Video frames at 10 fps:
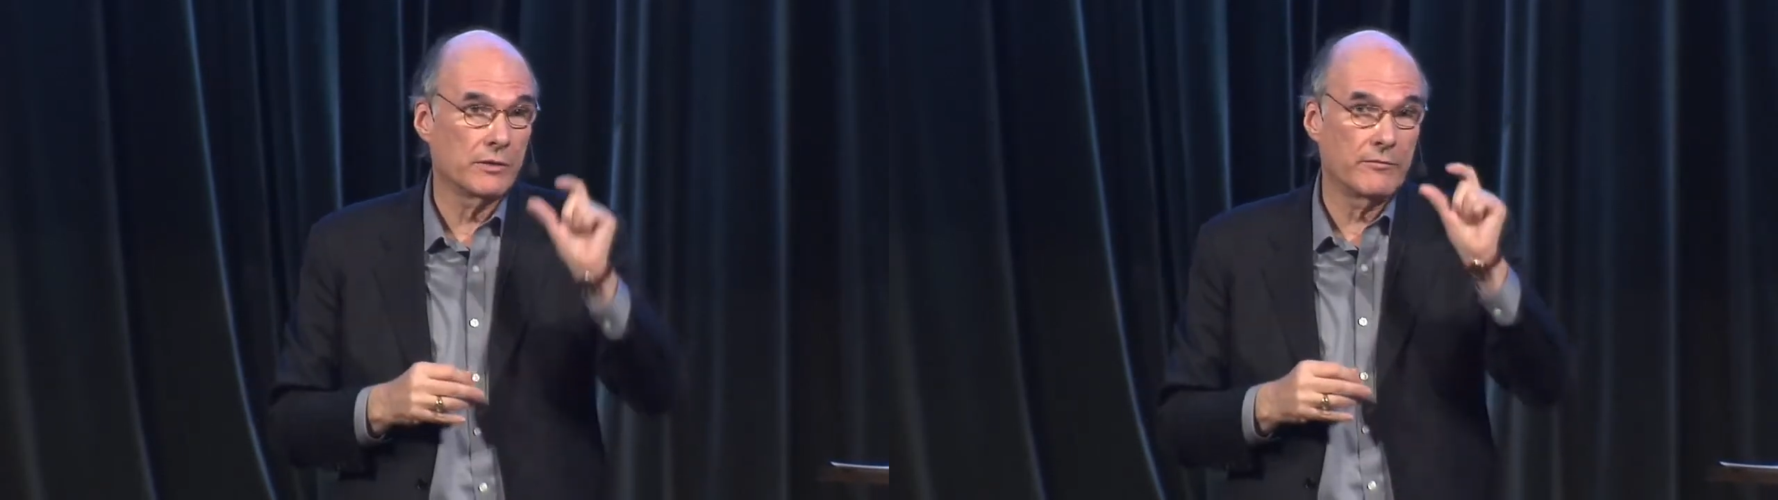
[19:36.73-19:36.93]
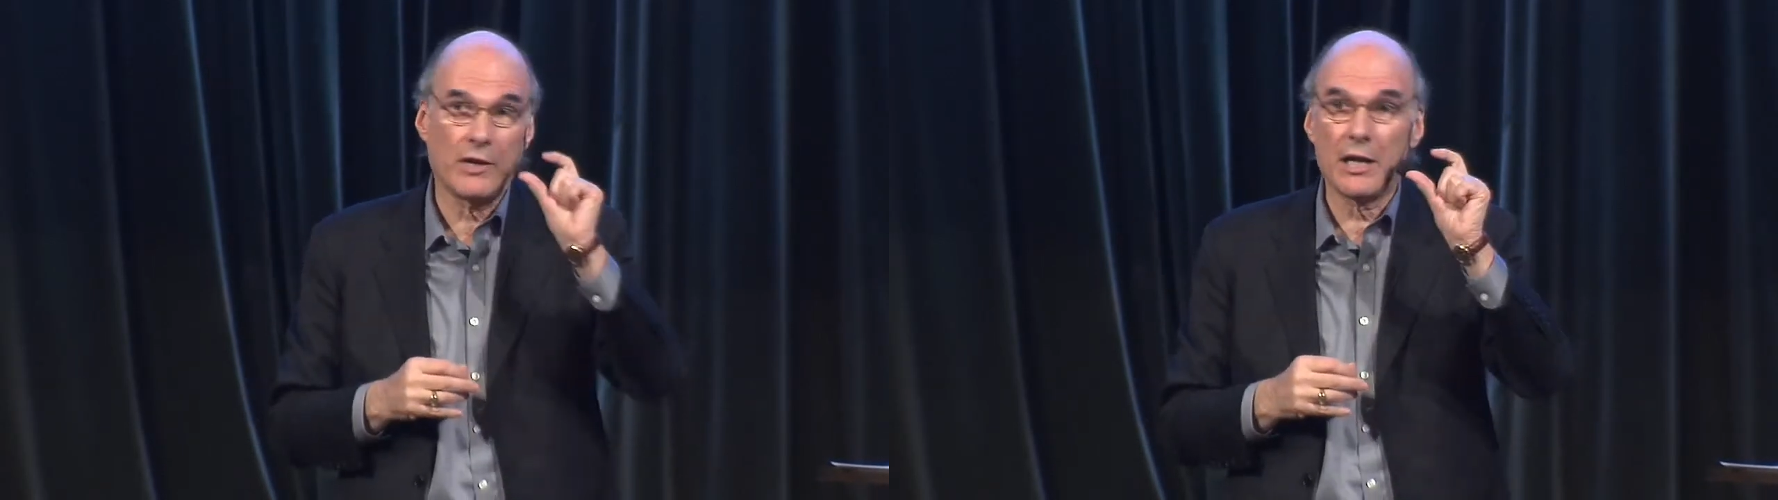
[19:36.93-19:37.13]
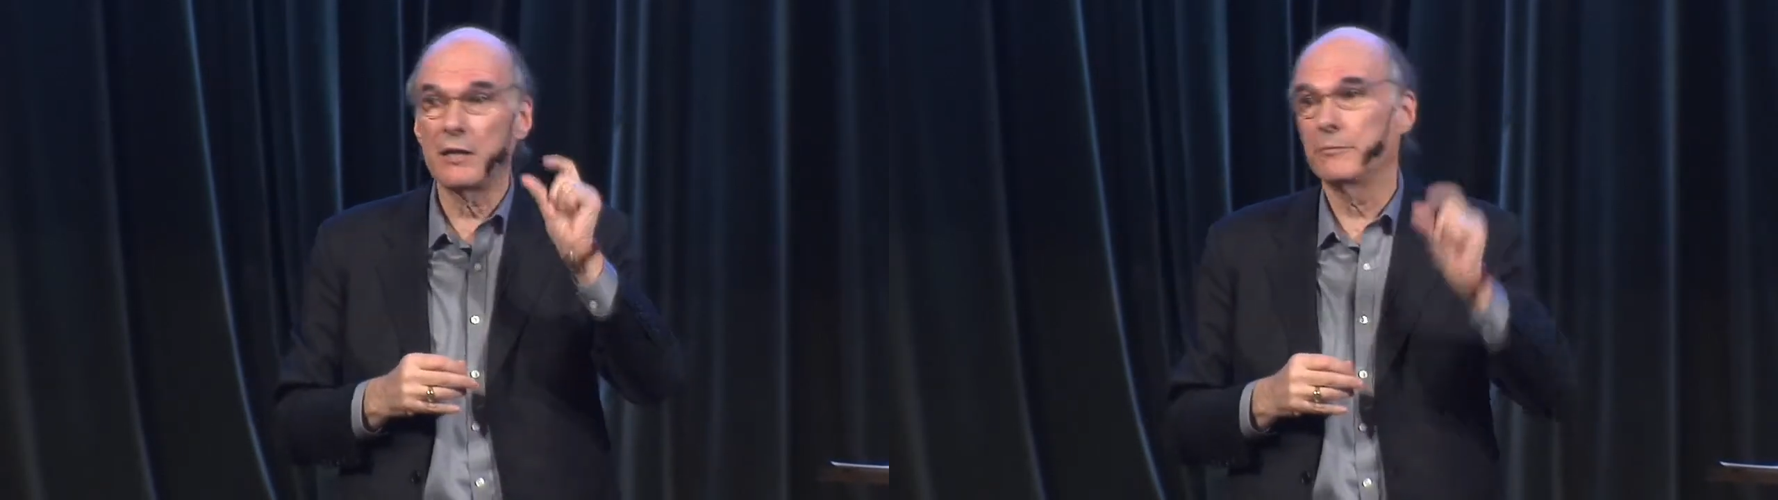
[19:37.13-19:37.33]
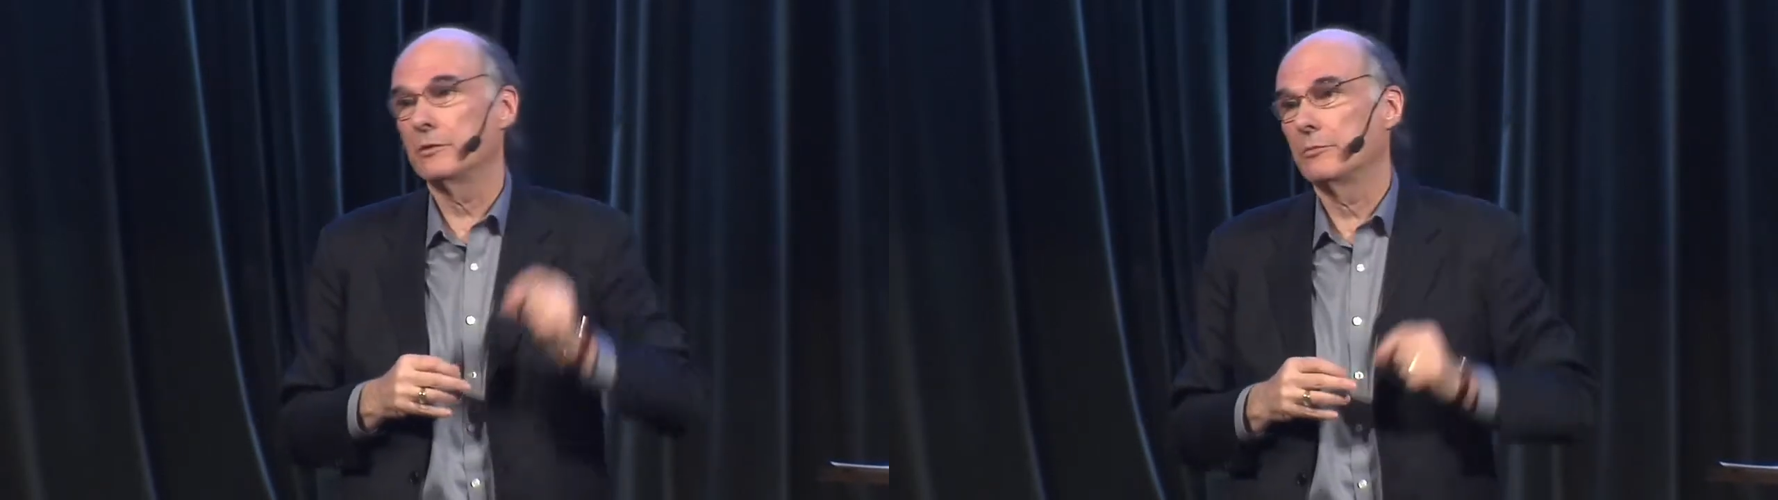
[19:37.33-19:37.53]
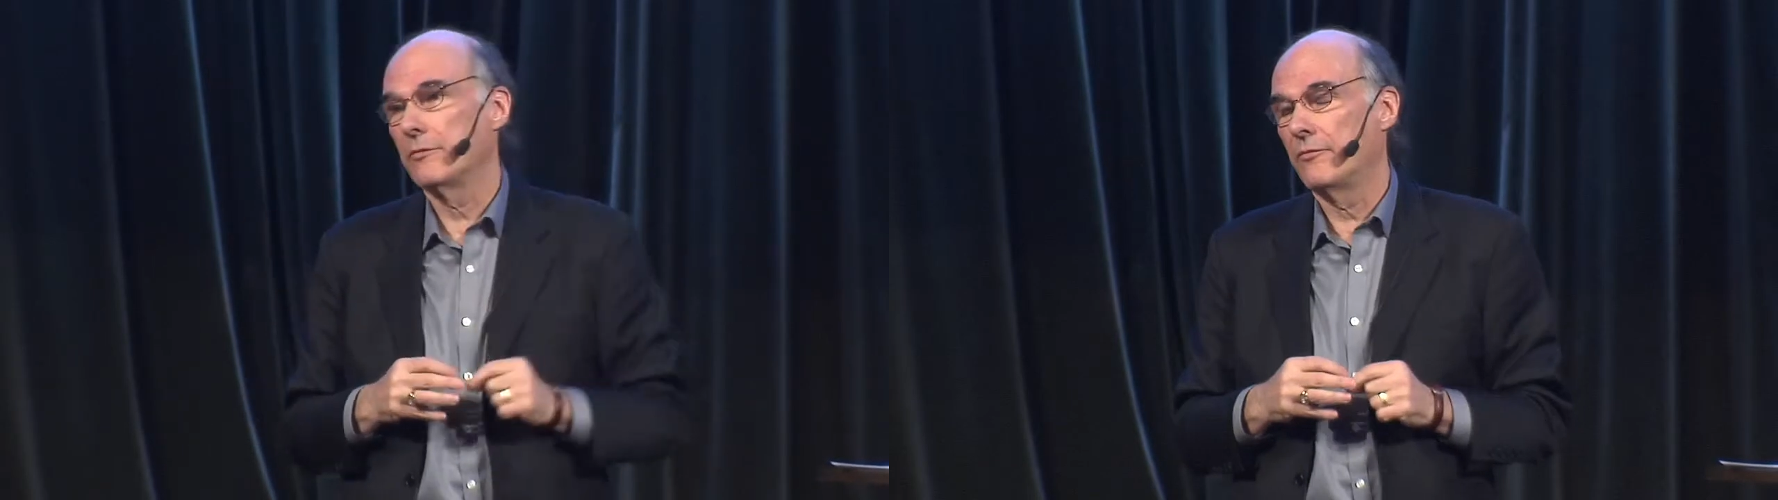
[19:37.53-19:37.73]

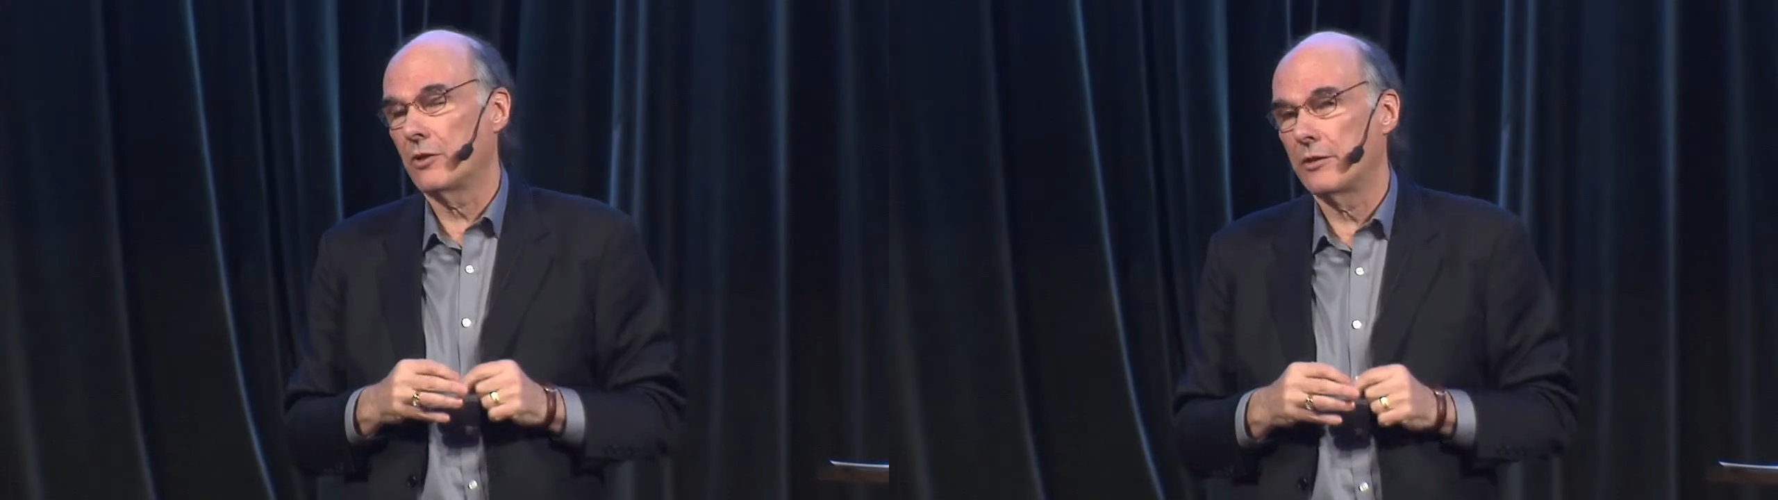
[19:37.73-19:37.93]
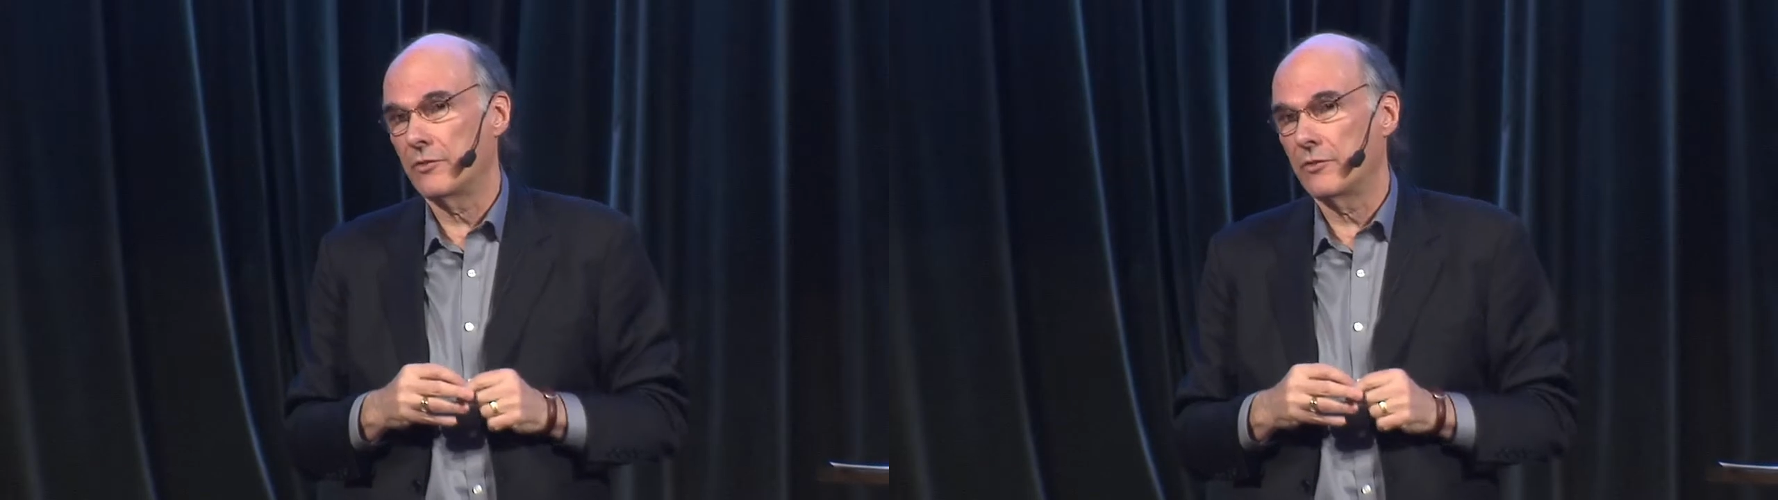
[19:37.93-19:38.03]
environment with very,